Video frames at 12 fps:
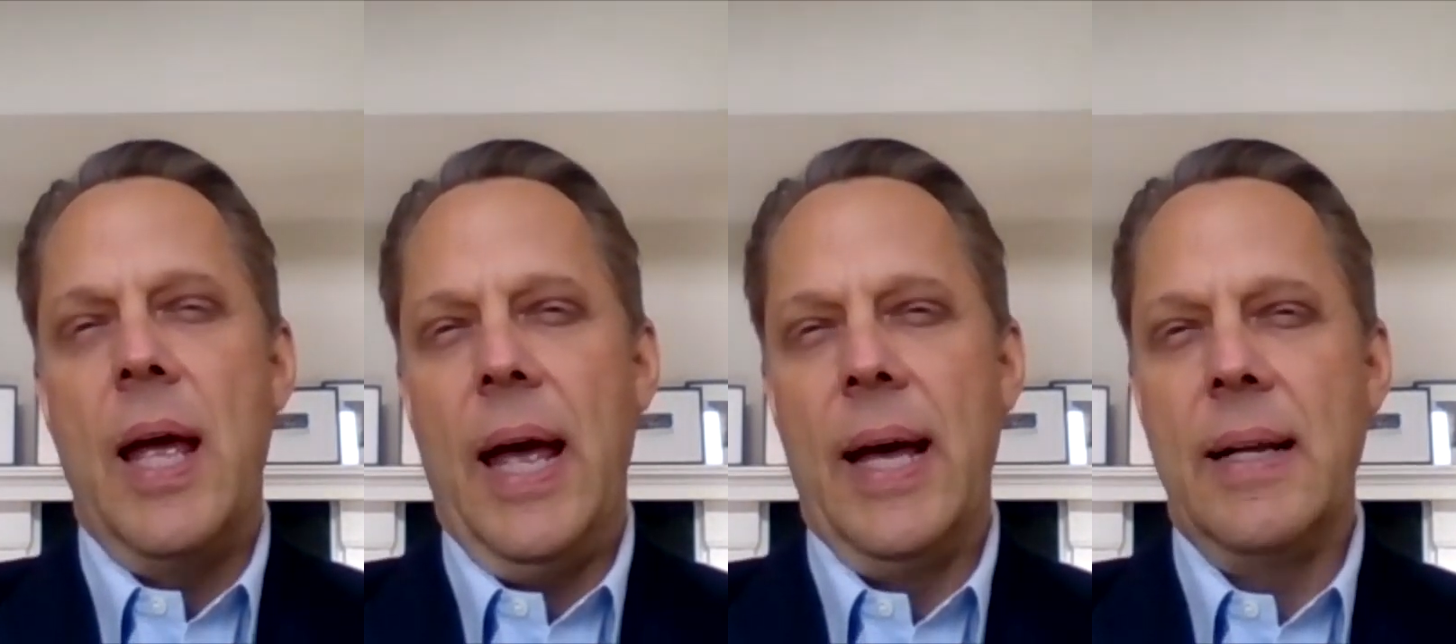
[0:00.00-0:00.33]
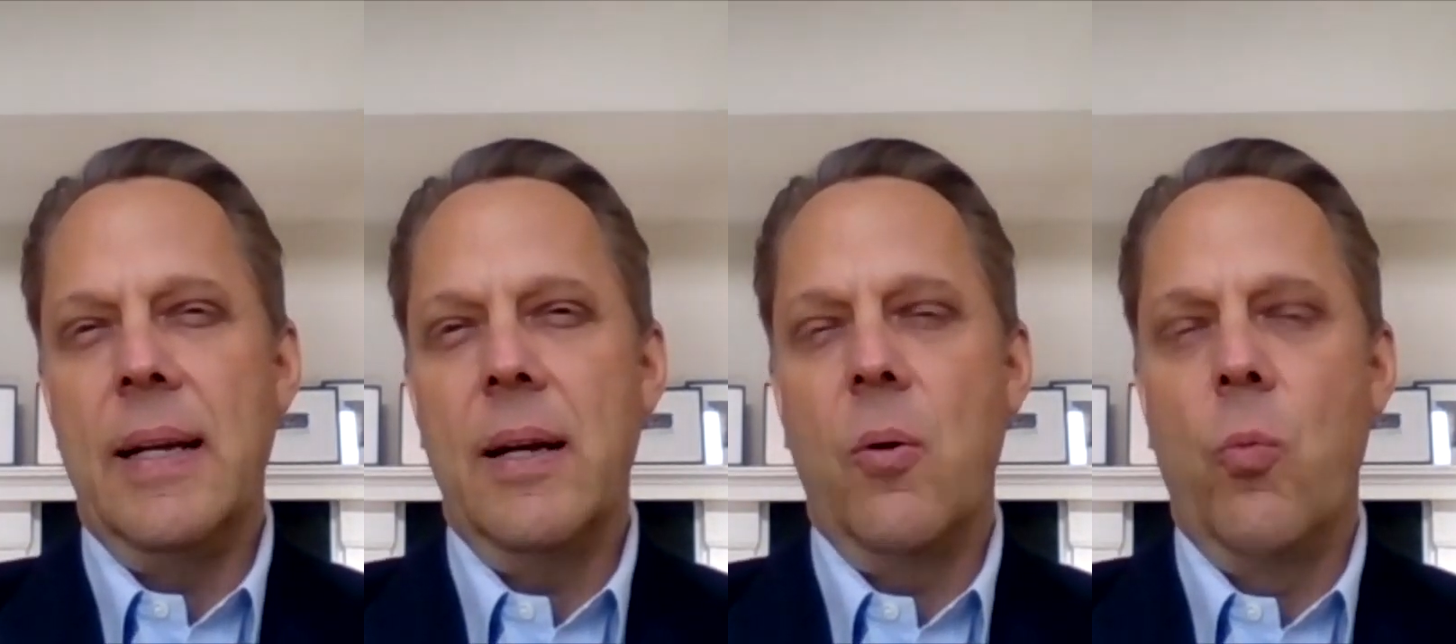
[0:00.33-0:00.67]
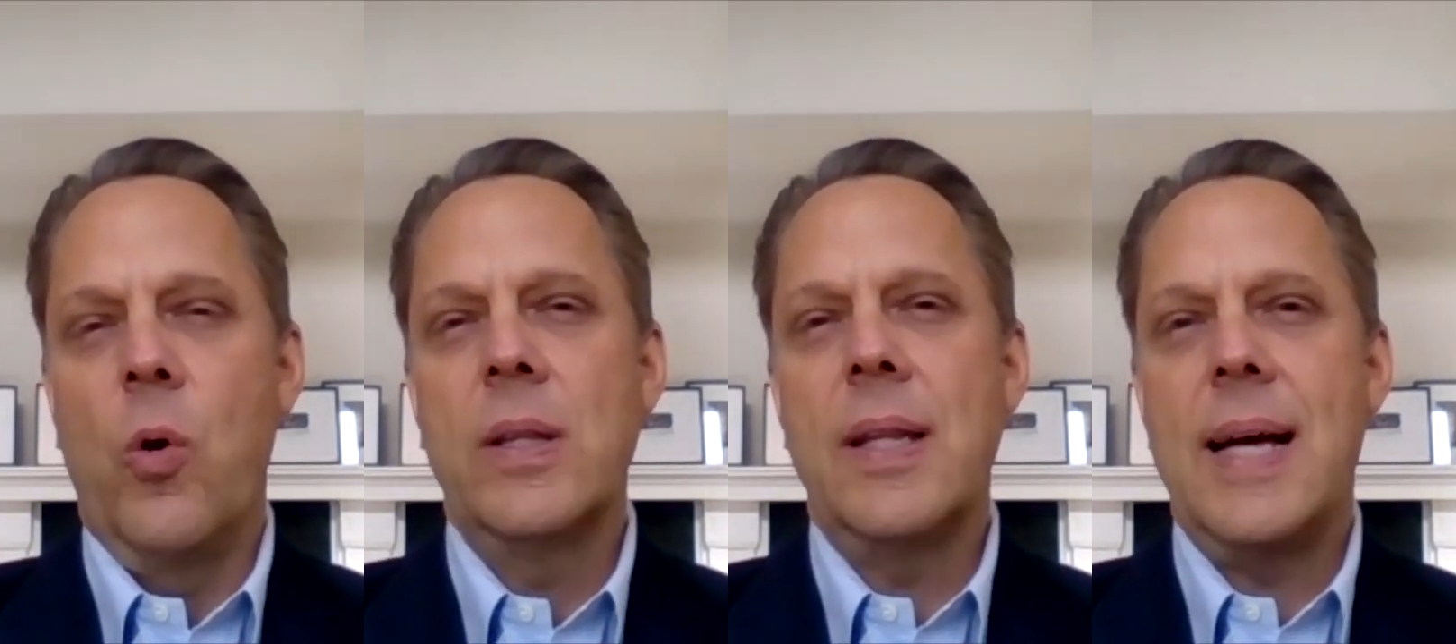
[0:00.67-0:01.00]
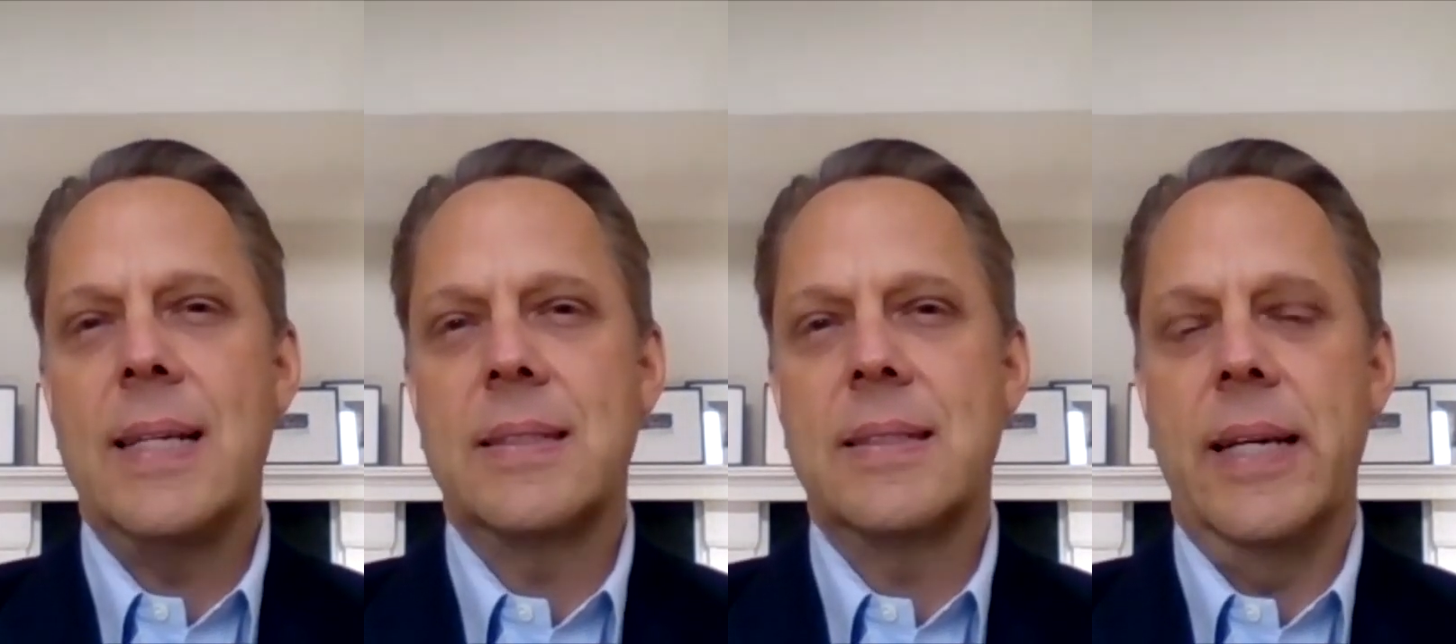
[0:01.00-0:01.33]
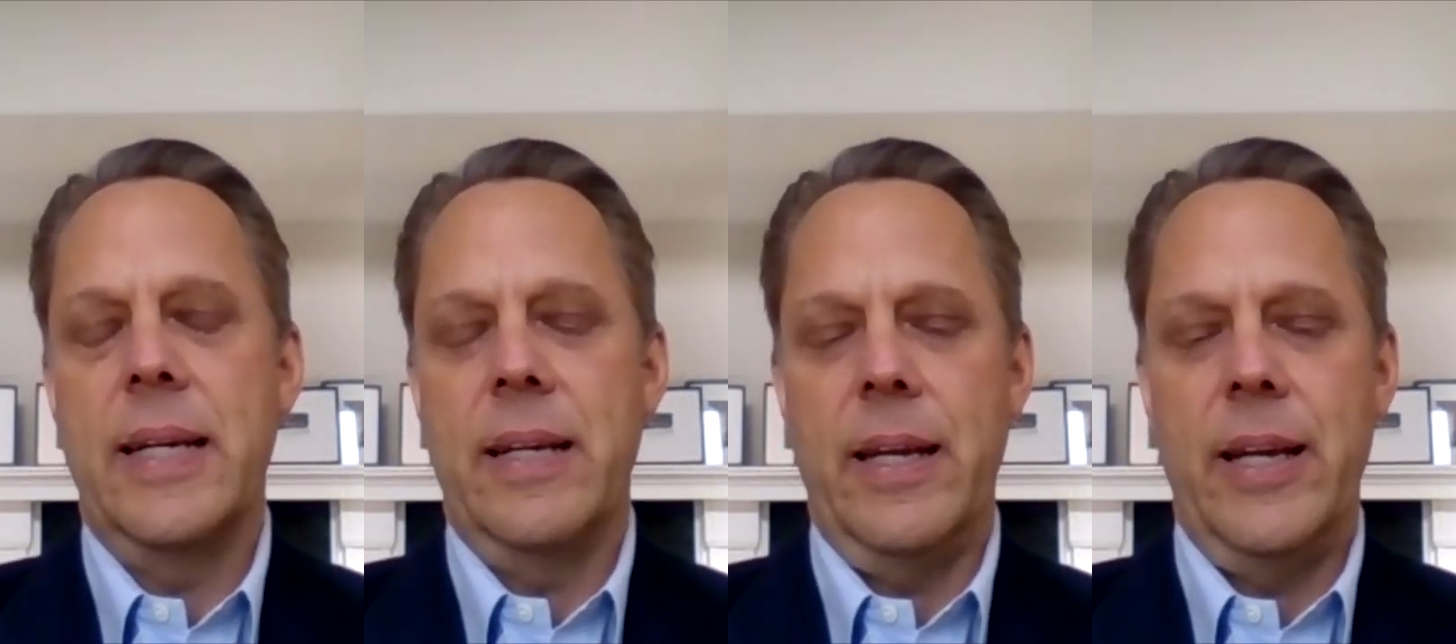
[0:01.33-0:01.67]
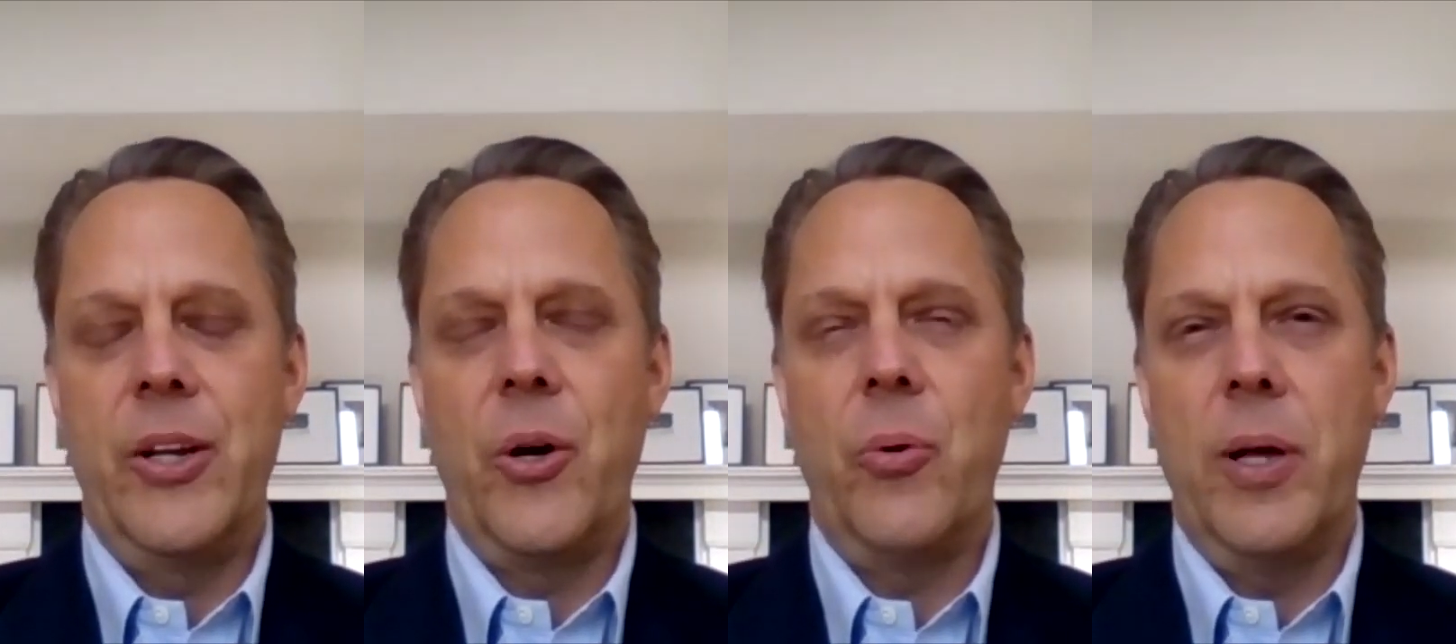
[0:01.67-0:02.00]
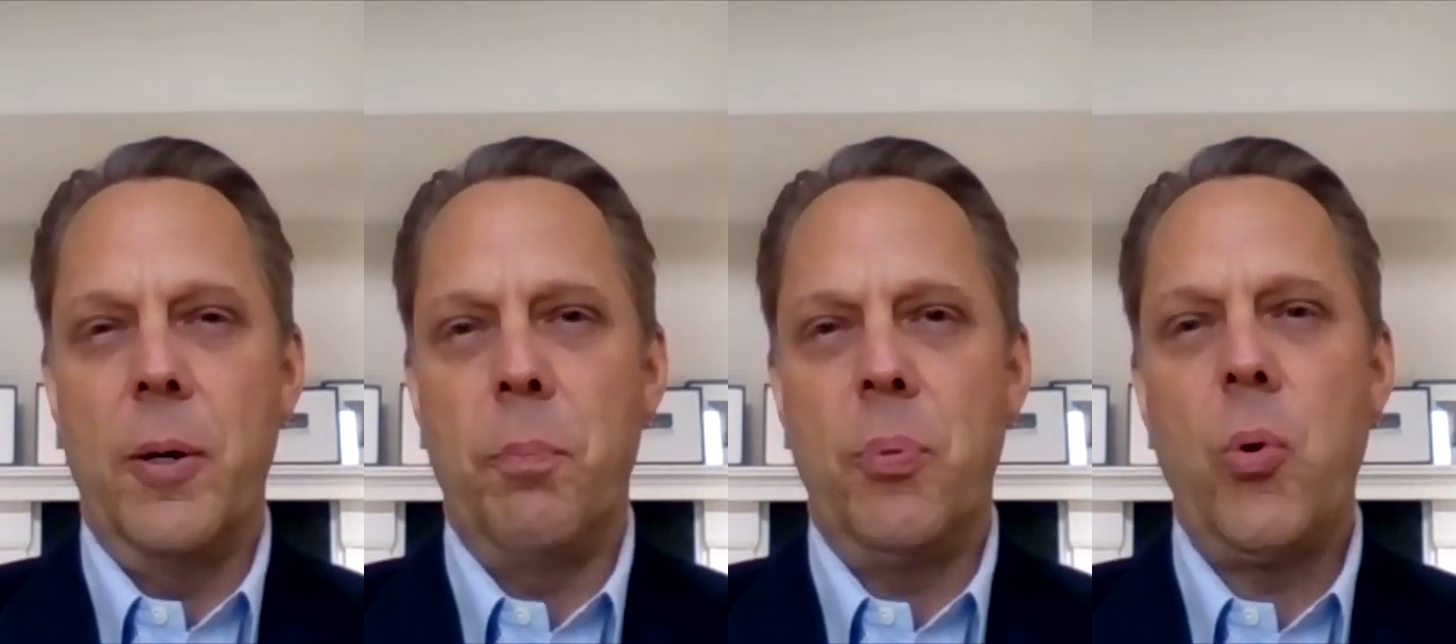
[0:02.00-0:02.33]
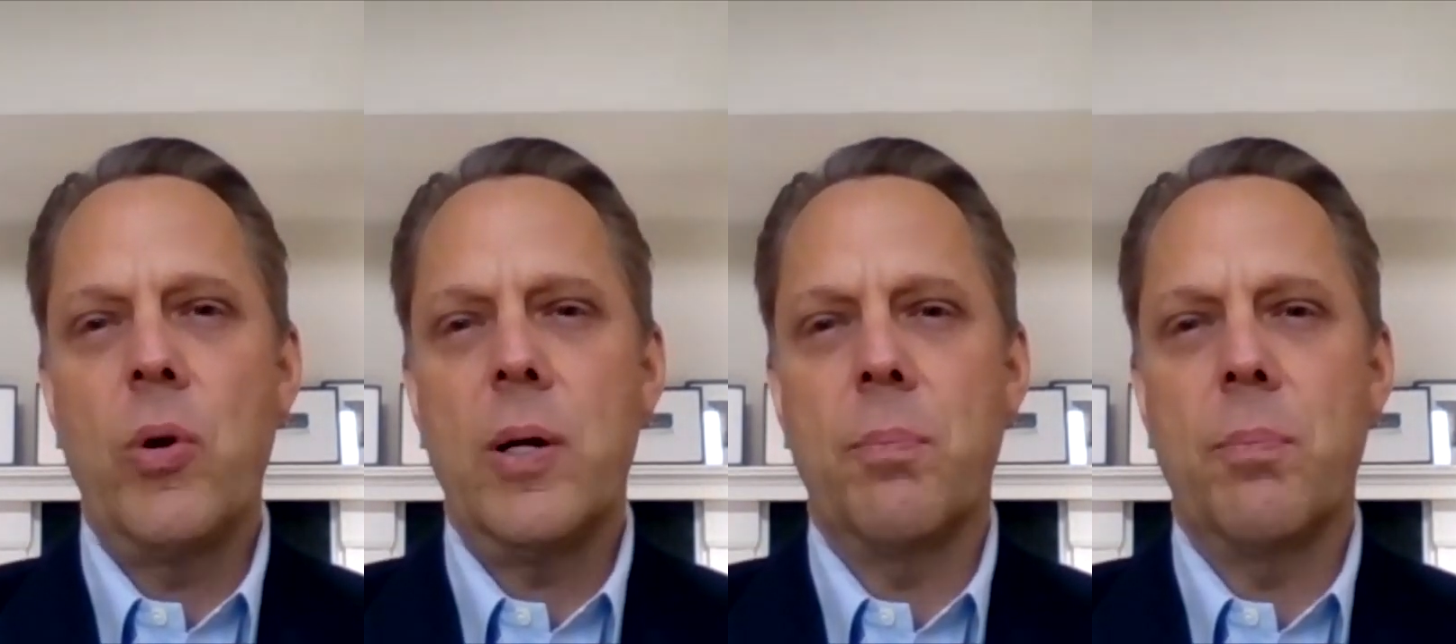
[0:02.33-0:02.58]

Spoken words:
And one last thing, employer